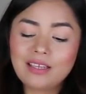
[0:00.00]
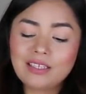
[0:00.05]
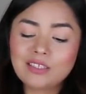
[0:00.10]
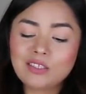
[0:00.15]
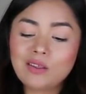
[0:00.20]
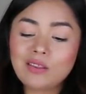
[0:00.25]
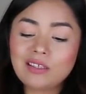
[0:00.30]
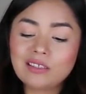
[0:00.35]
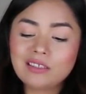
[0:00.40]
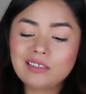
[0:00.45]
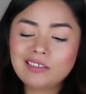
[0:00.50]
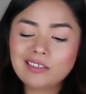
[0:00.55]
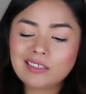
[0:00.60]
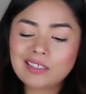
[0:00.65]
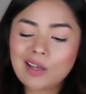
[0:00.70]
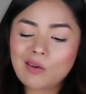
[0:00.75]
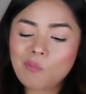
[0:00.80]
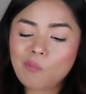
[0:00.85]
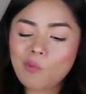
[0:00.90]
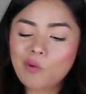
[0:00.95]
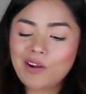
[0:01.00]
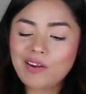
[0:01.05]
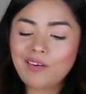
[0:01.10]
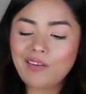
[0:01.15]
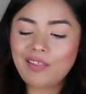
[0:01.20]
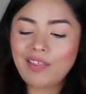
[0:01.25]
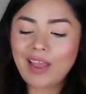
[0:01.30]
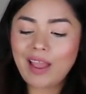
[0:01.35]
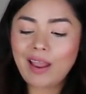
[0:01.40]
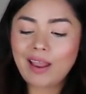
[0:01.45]
So this is
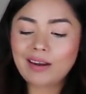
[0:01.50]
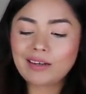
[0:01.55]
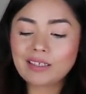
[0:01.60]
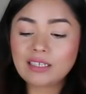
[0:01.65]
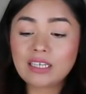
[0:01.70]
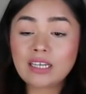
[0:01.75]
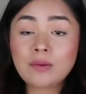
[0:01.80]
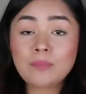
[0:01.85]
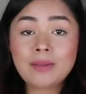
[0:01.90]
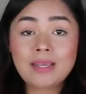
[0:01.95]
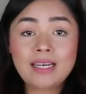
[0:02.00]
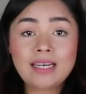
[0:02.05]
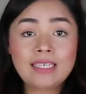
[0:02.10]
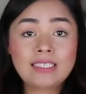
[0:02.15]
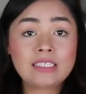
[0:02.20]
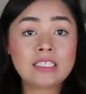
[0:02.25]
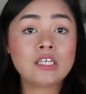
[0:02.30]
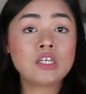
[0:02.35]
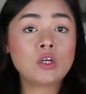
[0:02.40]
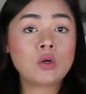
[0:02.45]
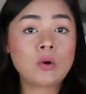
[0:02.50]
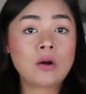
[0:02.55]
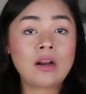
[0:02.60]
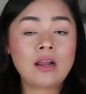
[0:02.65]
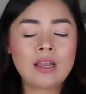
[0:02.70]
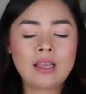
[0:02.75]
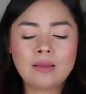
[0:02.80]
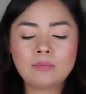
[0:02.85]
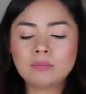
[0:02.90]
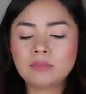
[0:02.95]
someone that committed a
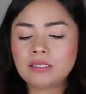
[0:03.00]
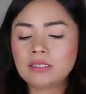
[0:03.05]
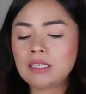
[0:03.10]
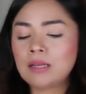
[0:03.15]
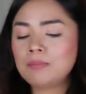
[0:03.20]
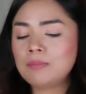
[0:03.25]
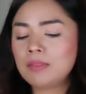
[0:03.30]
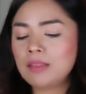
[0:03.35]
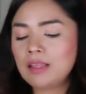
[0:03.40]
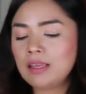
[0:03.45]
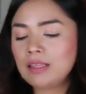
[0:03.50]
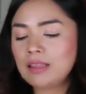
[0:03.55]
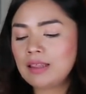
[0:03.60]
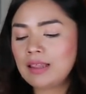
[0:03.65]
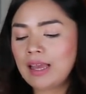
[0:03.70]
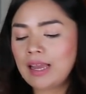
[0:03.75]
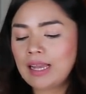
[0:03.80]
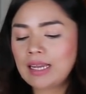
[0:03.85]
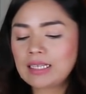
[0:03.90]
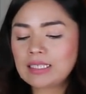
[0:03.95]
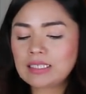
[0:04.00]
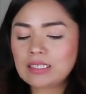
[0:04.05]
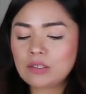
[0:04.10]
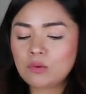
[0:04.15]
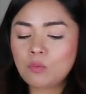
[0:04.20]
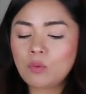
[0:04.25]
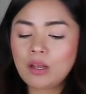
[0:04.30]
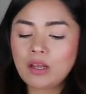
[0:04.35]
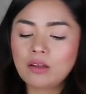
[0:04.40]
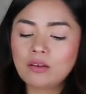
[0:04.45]
crime, something that,
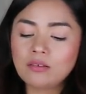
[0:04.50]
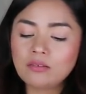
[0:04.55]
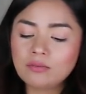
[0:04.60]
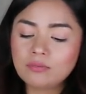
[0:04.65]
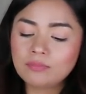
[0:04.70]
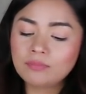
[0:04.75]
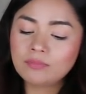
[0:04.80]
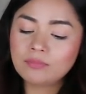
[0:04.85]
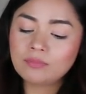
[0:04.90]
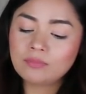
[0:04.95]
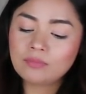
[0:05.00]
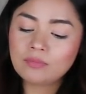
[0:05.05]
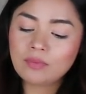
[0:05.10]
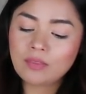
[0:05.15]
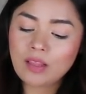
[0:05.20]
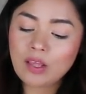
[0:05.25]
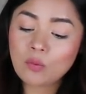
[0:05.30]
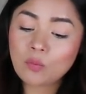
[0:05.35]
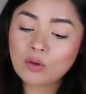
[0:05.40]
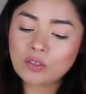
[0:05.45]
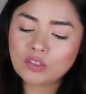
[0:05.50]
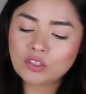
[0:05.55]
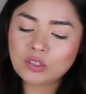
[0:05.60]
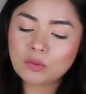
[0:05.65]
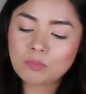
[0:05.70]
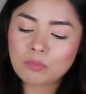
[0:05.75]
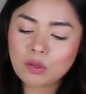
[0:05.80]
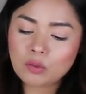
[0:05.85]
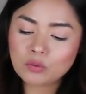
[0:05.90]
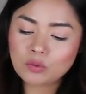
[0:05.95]
well, they weren't
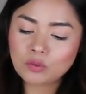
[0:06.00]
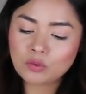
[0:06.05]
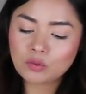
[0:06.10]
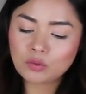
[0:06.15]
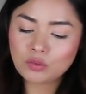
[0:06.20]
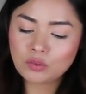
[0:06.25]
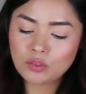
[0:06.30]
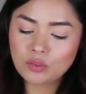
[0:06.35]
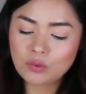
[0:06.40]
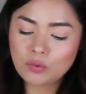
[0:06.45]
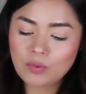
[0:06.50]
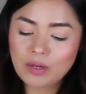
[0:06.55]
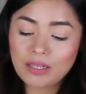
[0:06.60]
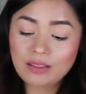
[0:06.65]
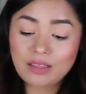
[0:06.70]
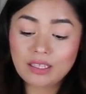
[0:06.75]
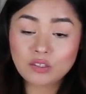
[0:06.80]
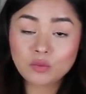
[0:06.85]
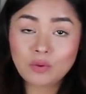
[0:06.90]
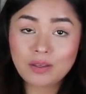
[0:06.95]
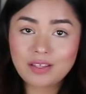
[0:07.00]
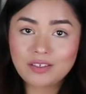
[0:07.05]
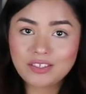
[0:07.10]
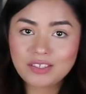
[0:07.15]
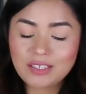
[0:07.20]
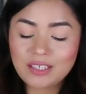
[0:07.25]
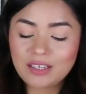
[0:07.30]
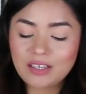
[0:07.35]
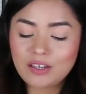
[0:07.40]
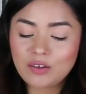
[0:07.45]
supposed to do, right? That's why they're
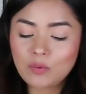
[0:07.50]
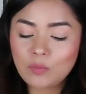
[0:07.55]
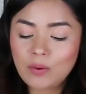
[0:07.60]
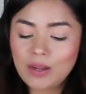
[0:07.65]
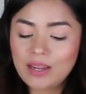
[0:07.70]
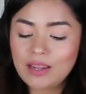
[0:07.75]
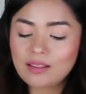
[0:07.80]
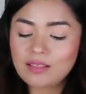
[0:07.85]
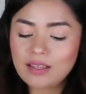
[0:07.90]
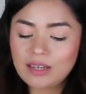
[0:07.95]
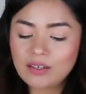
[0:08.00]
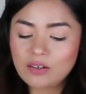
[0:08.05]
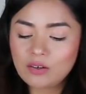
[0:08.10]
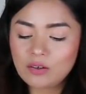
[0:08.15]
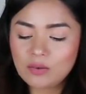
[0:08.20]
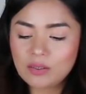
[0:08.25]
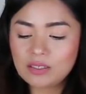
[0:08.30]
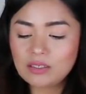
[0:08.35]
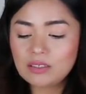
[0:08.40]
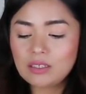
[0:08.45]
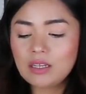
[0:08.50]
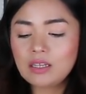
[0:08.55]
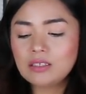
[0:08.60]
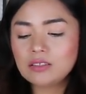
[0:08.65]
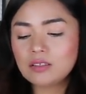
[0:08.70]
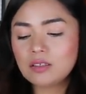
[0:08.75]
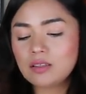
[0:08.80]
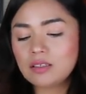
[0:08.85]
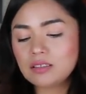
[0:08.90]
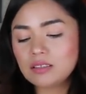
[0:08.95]
sneaking away and they know it.
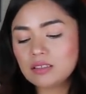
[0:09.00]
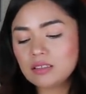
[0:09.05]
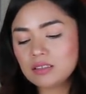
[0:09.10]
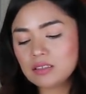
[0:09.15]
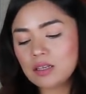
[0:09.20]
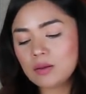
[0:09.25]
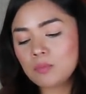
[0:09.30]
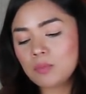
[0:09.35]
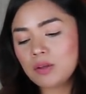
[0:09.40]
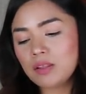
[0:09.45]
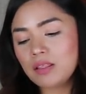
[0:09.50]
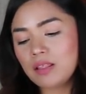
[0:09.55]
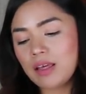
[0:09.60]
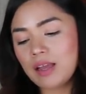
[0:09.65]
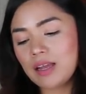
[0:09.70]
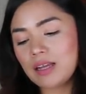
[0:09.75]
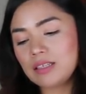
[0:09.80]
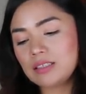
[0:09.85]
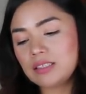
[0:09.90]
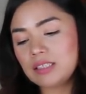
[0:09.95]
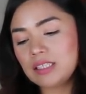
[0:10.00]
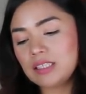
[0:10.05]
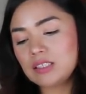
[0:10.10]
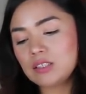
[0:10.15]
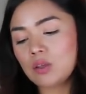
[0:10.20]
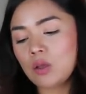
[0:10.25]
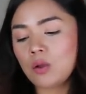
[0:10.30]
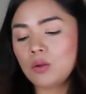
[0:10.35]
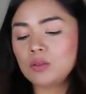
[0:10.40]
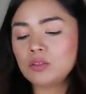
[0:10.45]
So this is someone that
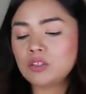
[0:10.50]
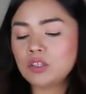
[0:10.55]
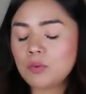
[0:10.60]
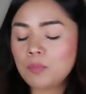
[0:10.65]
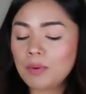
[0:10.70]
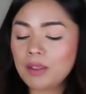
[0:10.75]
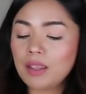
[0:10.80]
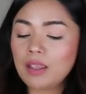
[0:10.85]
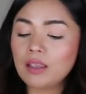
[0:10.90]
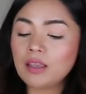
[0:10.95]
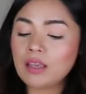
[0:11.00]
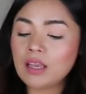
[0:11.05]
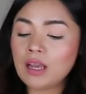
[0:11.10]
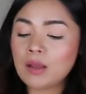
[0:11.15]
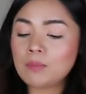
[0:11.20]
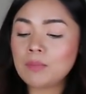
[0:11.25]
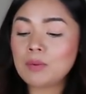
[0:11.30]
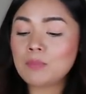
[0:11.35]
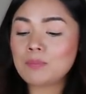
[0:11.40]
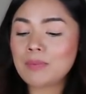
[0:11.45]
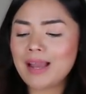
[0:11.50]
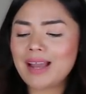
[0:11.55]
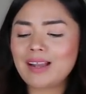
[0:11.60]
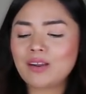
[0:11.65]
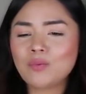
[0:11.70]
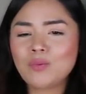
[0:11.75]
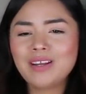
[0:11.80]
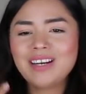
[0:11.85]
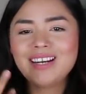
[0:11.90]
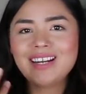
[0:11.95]
is going to be coming
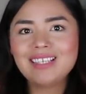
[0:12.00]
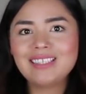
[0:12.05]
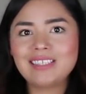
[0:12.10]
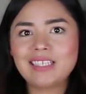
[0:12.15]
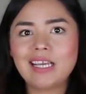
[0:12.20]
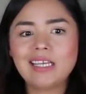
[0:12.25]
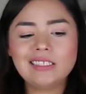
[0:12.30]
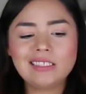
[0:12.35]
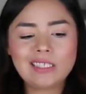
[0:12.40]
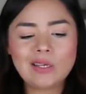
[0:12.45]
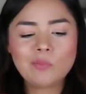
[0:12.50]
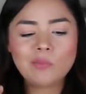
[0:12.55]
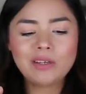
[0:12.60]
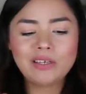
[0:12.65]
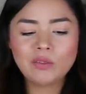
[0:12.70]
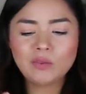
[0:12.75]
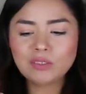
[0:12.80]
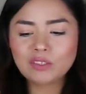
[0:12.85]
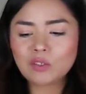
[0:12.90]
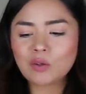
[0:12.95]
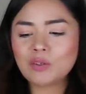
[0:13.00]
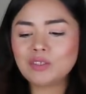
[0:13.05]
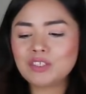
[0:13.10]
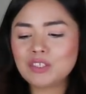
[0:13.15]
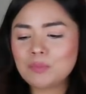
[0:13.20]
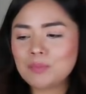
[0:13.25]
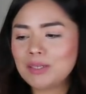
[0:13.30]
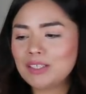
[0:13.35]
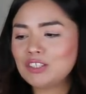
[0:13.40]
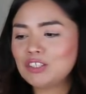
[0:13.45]
back. What did I say? Someone who is going
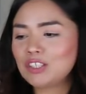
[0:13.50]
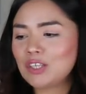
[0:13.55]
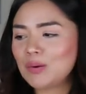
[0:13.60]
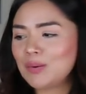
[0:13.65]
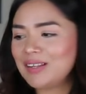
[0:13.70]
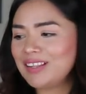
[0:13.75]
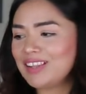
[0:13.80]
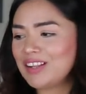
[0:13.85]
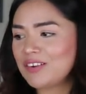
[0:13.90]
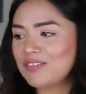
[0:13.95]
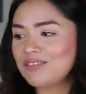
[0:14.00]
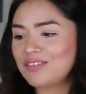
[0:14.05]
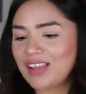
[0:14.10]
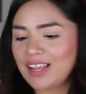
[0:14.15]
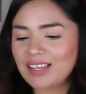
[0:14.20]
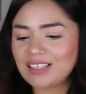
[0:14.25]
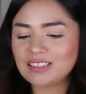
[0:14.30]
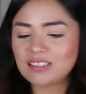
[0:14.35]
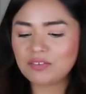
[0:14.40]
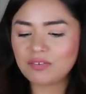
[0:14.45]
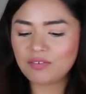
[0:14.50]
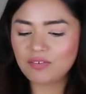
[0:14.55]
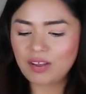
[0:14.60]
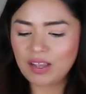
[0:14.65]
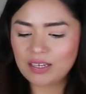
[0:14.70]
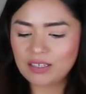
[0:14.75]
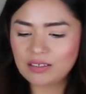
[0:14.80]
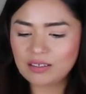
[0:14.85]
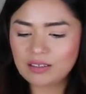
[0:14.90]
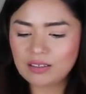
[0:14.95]
to be showing their face
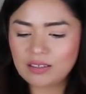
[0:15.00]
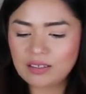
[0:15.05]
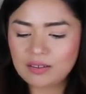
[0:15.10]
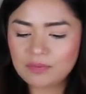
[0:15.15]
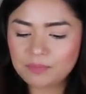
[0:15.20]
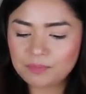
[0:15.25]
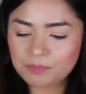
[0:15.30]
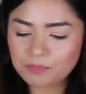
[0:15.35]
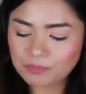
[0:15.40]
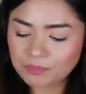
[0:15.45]
finally.